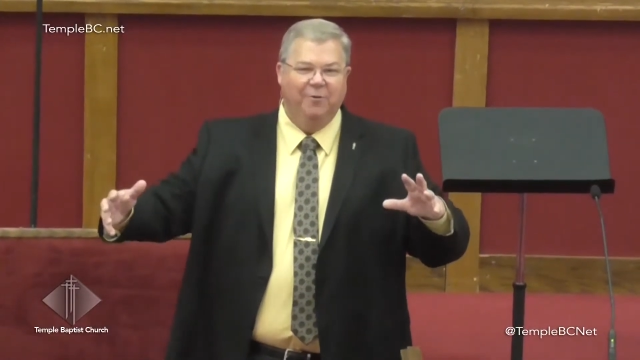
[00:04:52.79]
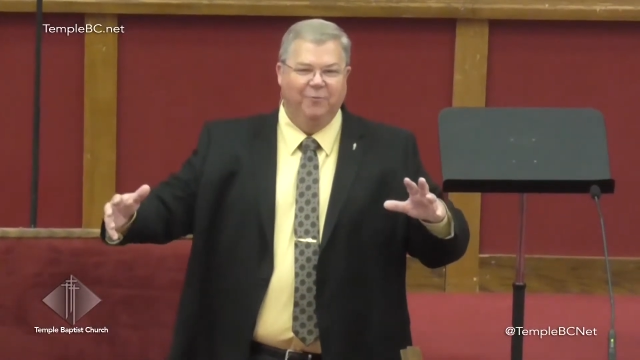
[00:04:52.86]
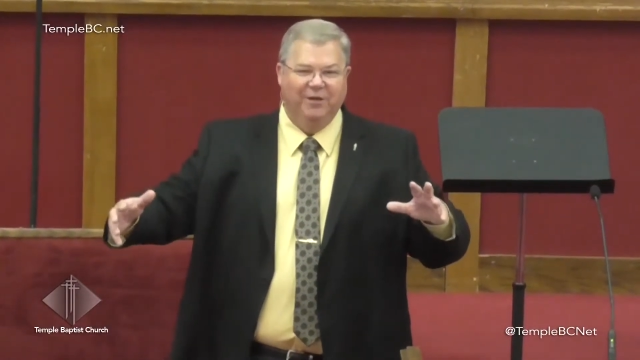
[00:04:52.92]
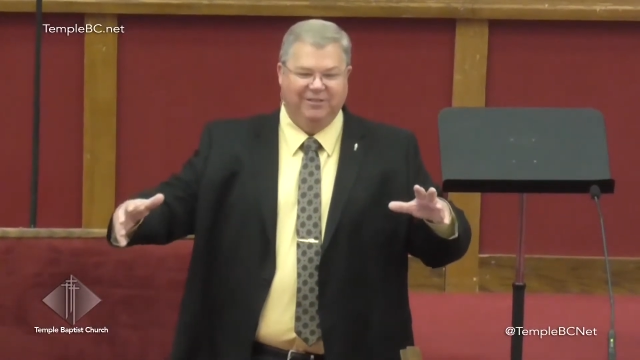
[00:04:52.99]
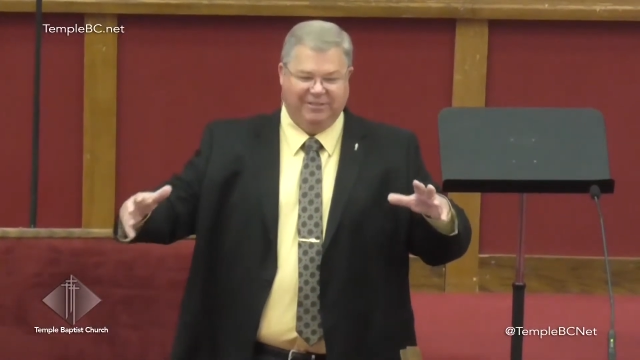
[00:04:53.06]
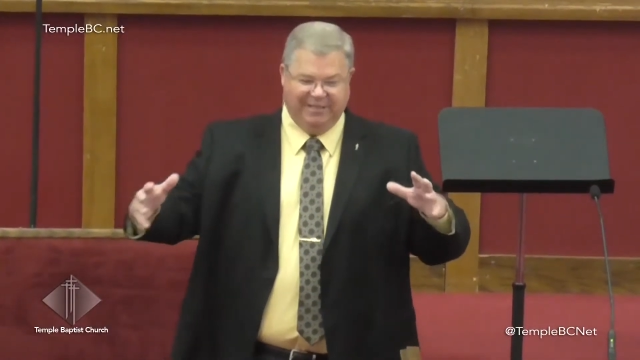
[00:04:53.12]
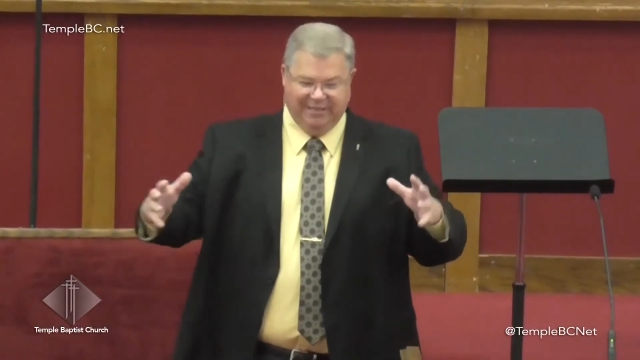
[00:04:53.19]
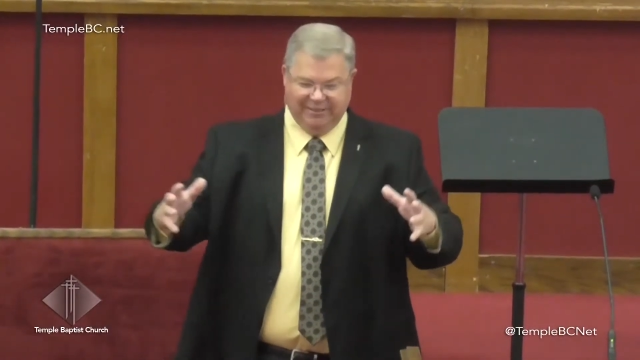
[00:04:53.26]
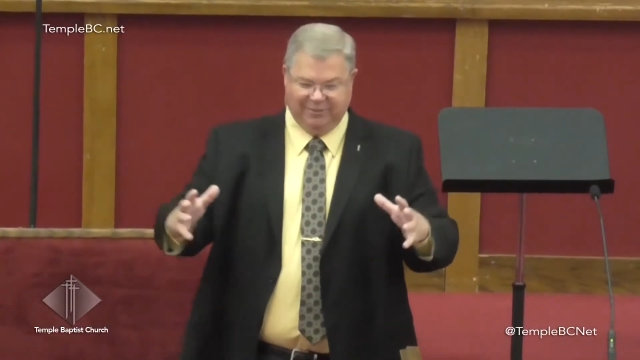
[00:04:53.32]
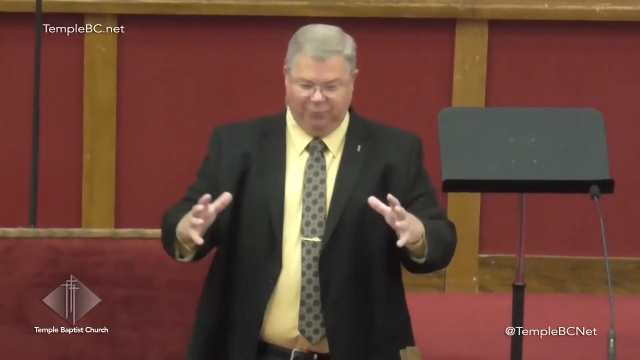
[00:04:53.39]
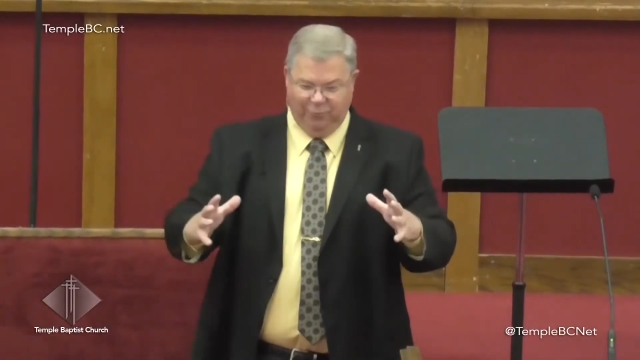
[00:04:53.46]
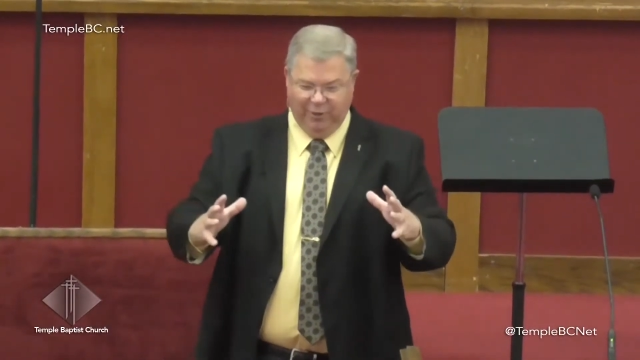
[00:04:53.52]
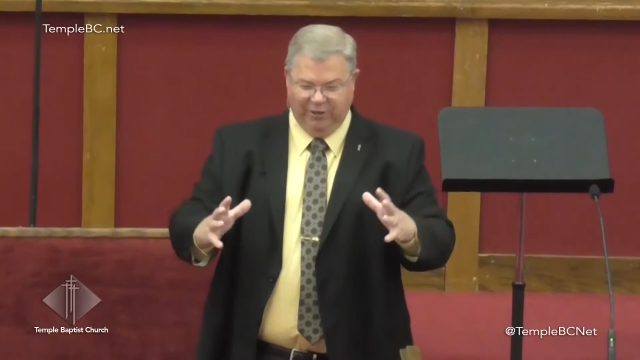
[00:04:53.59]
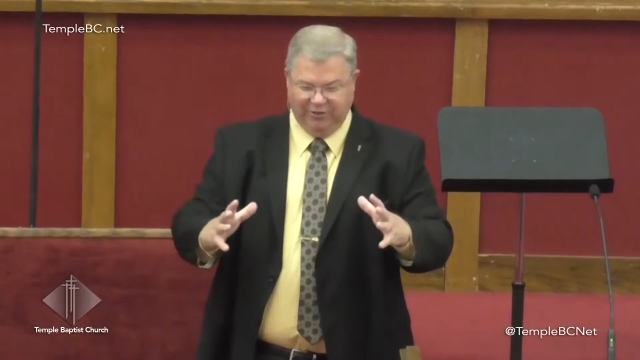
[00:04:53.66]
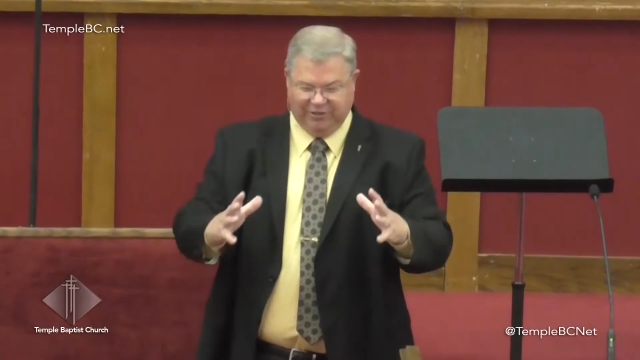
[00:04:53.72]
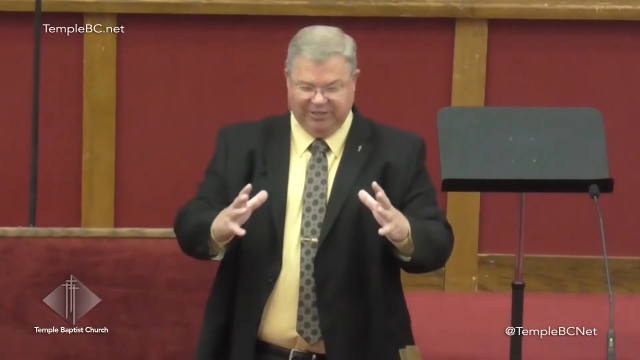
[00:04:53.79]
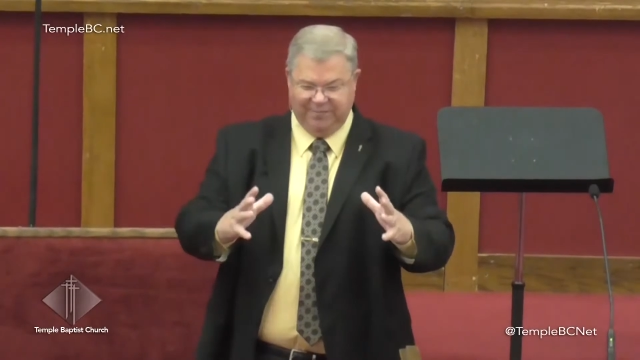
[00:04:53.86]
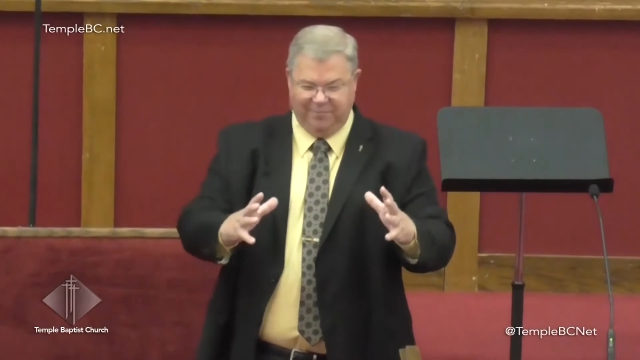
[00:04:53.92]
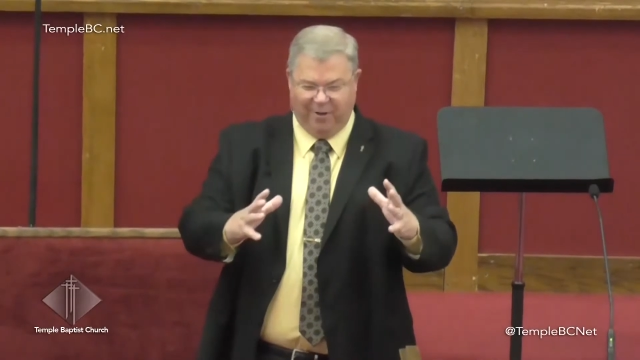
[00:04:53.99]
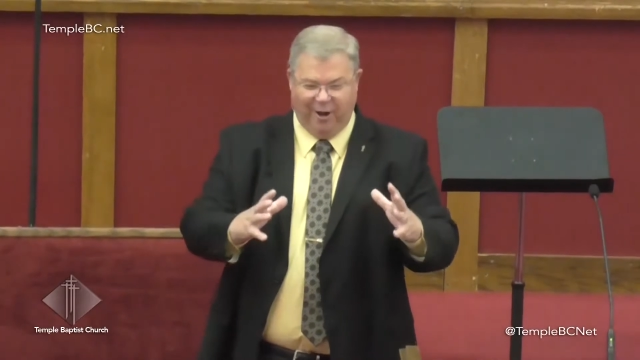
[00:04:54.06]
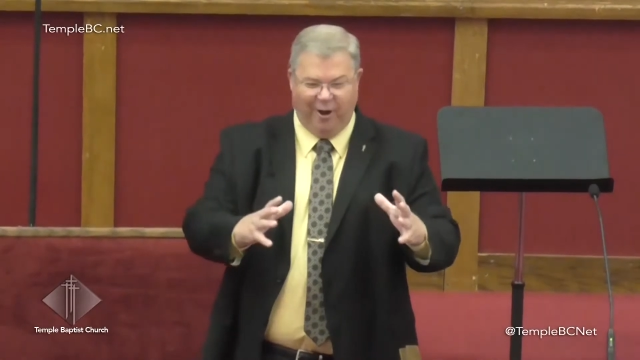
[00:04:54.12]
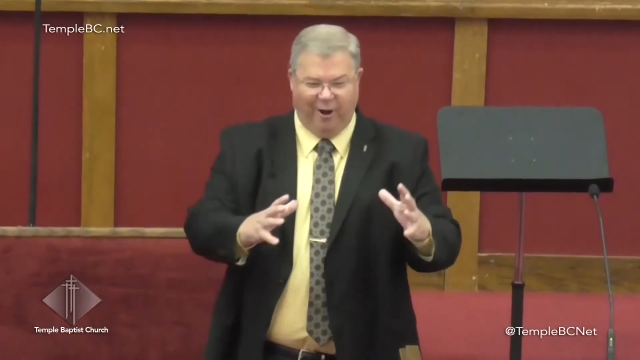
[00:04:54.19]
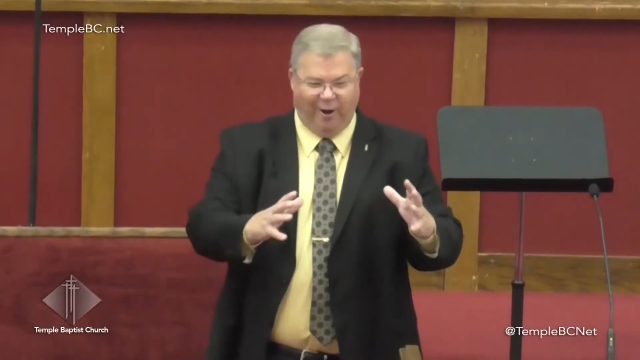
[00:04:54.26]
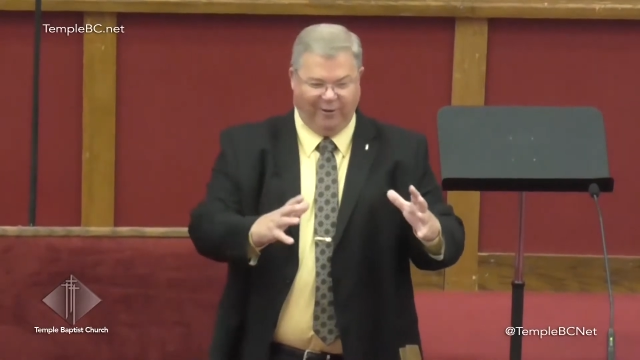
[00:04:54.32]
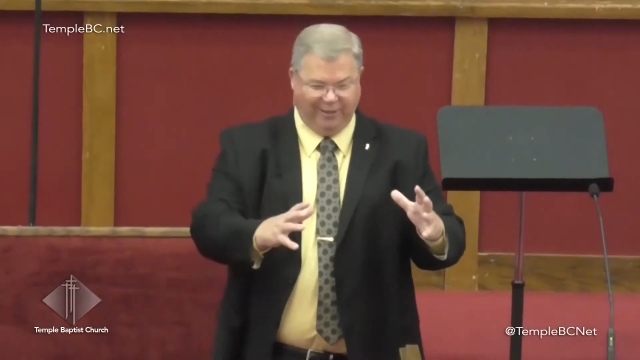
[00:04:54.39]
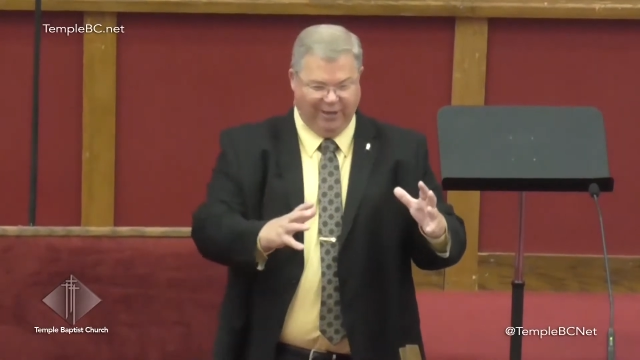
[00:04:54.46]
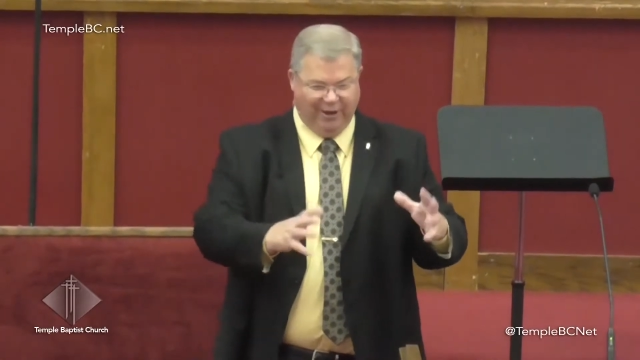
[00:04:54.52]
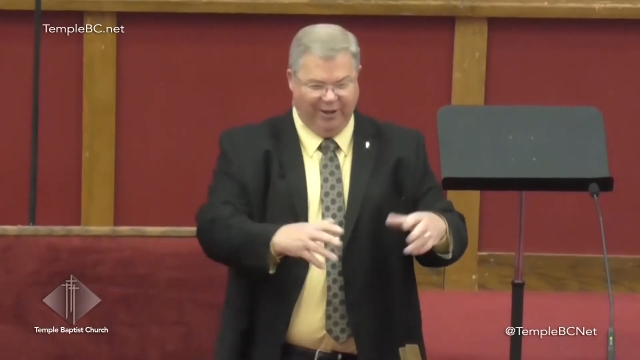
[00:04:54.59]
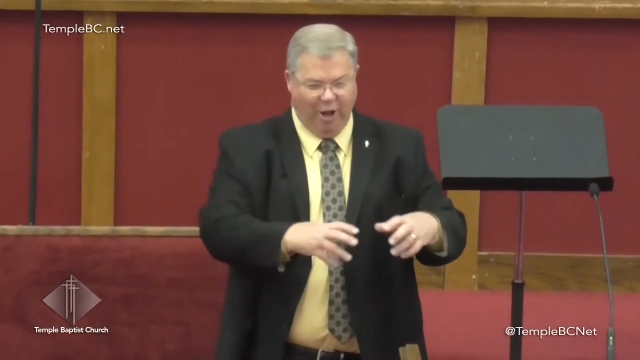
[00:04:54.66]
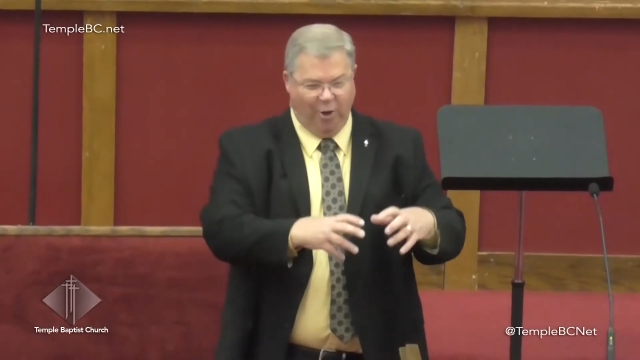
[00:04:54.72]
was this Wilson ball.
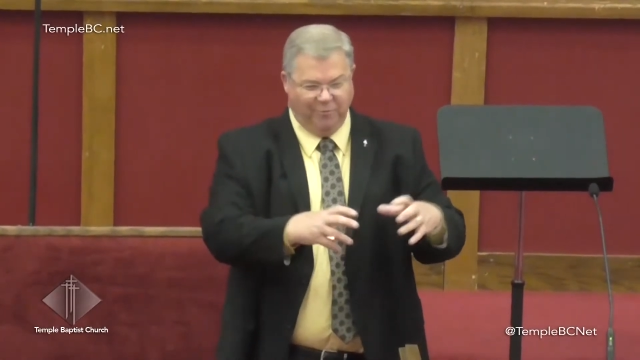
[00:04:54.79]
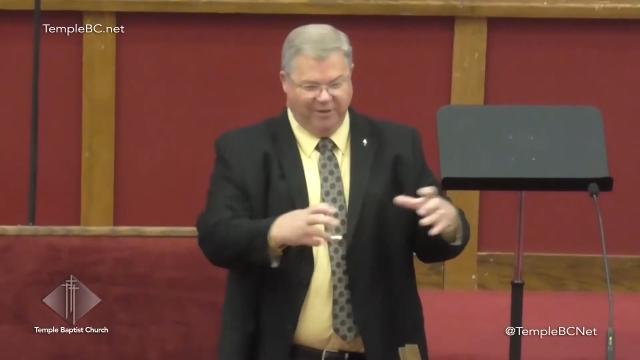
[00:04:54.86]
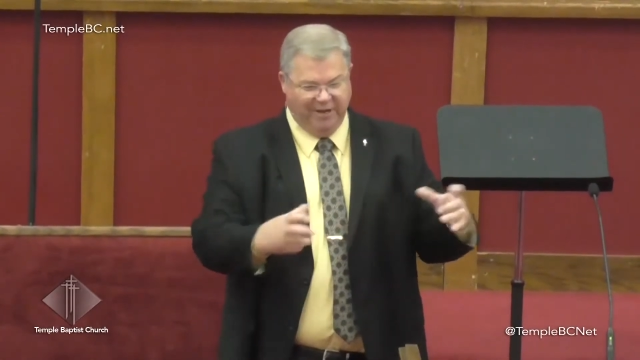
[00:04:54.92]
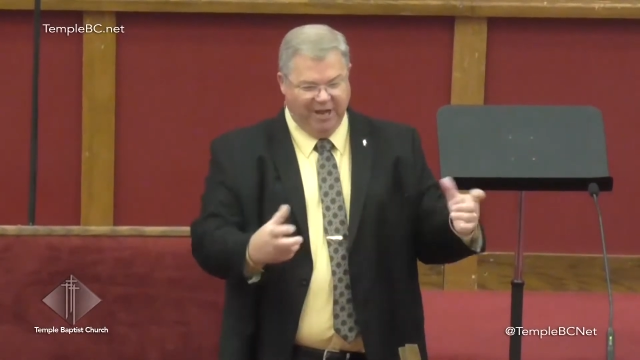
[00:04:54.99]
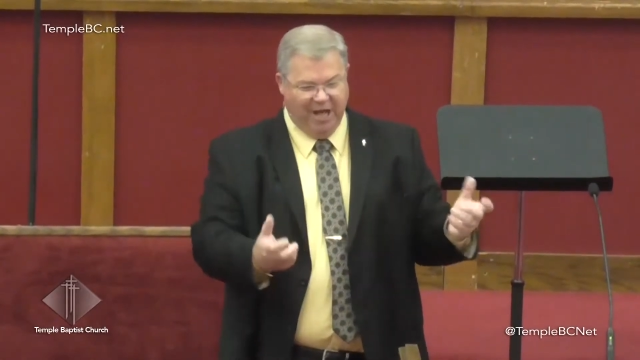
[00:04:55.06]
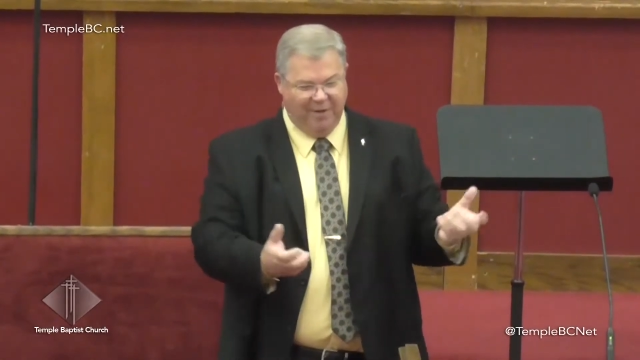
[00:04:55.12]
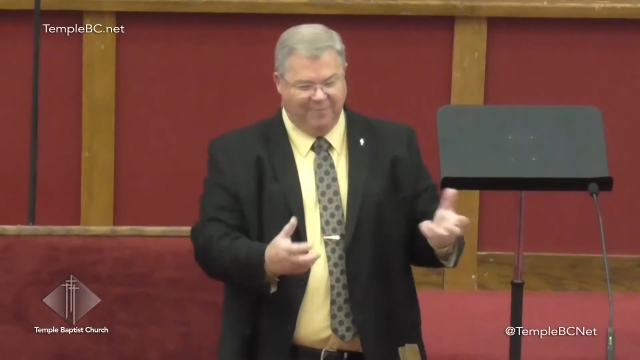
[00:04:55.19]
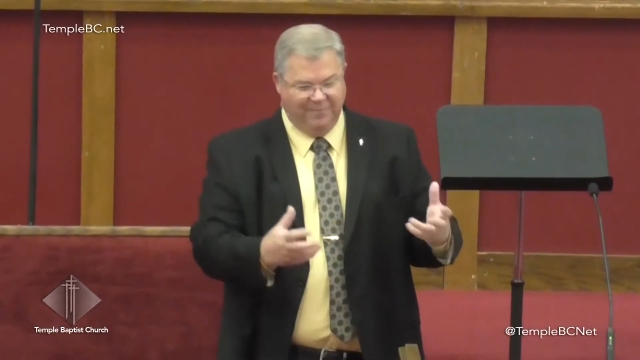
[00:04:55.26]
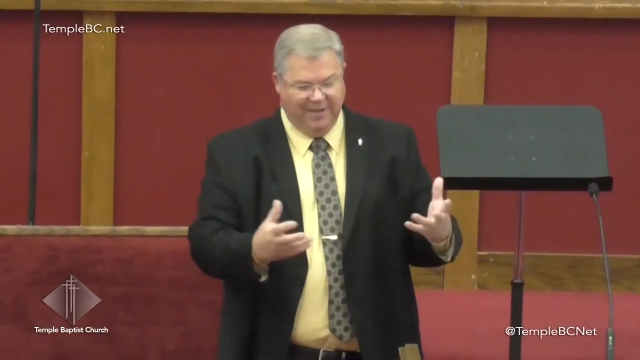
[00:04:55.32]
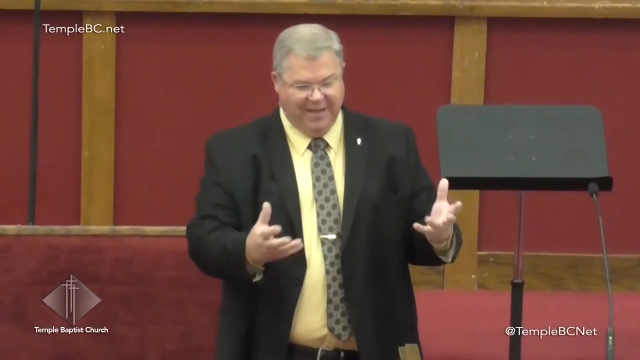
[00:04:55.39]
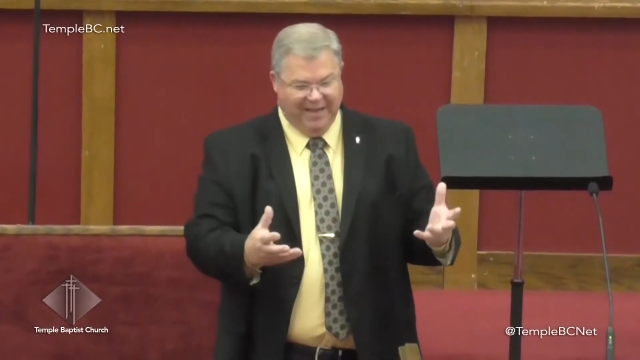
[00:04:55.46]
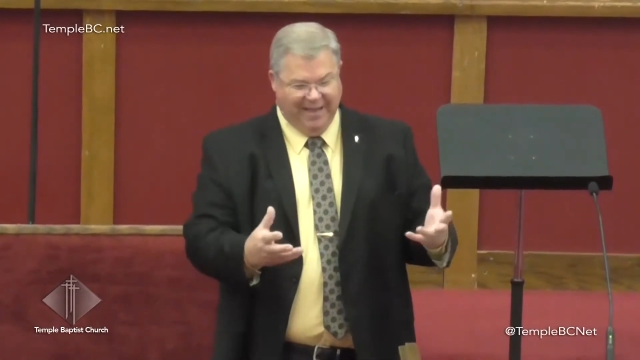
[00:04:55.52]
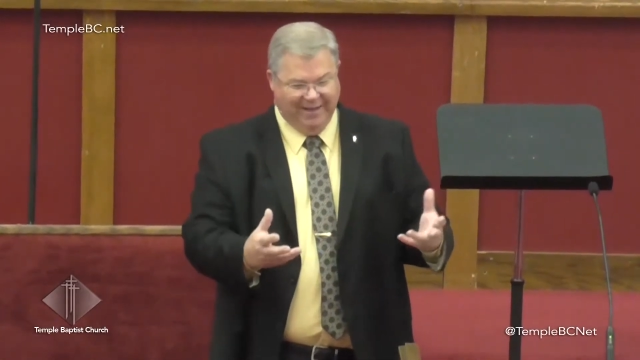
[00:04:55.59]
You know, he opened it up.